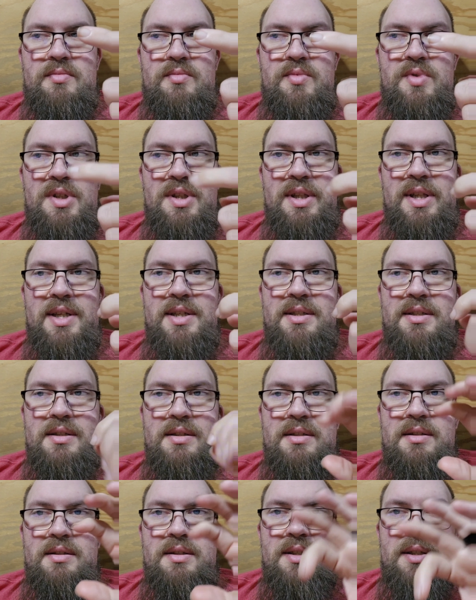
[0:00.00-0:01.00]

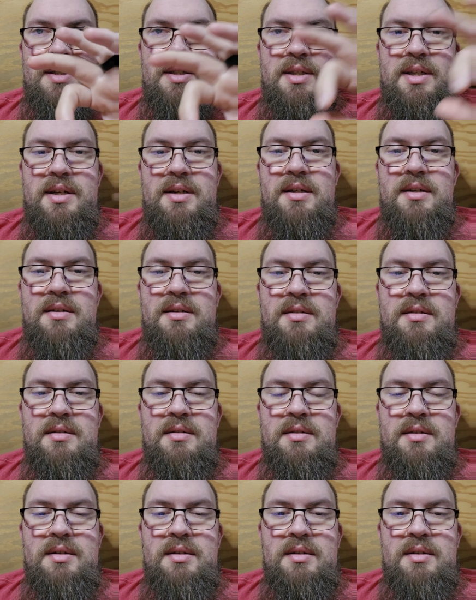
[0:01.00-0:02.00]
release the sear
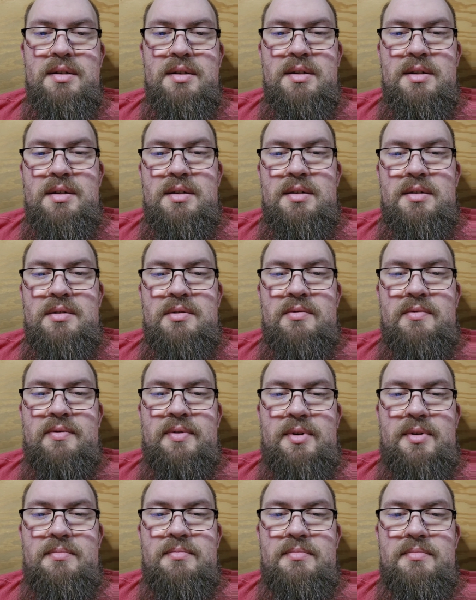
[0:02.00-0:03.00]

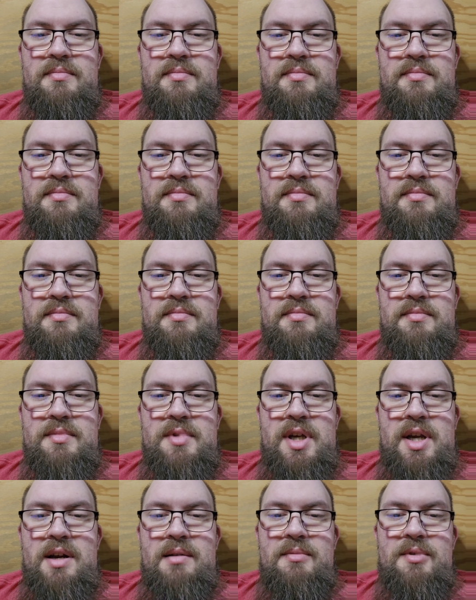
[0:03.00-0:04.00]
from
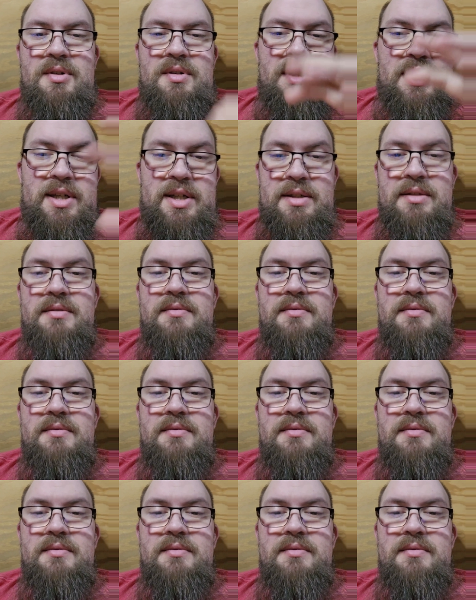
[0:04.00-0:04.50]
the hammer and let it